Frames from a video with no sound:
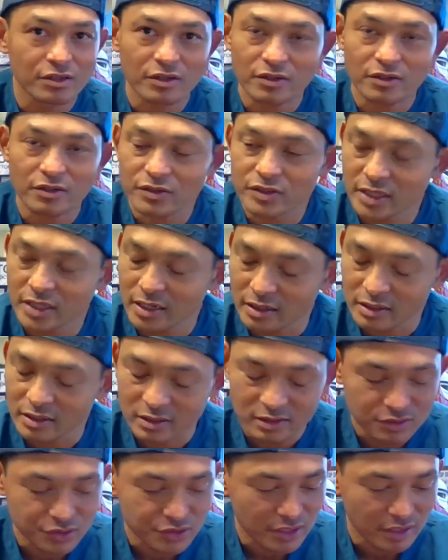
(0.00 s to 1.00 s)
you just gotta
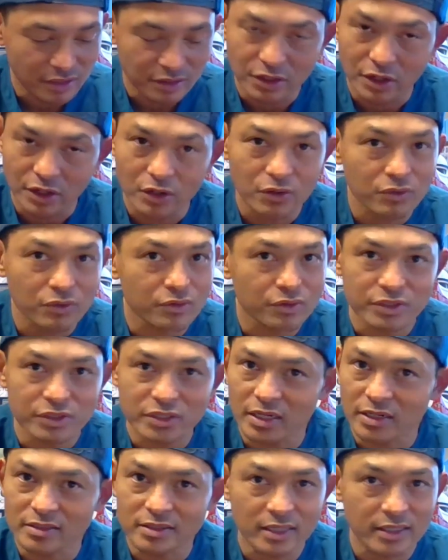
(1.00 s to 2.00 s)
you just gotta go you just
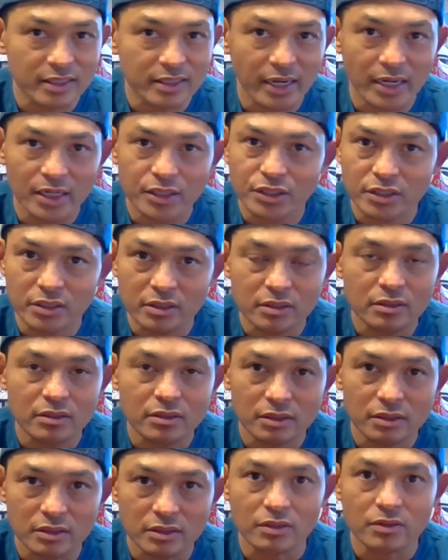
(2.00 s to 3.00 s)
gotta take action
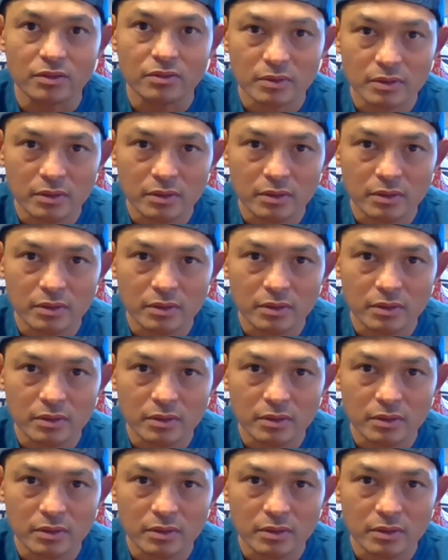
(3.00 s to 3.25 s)
you know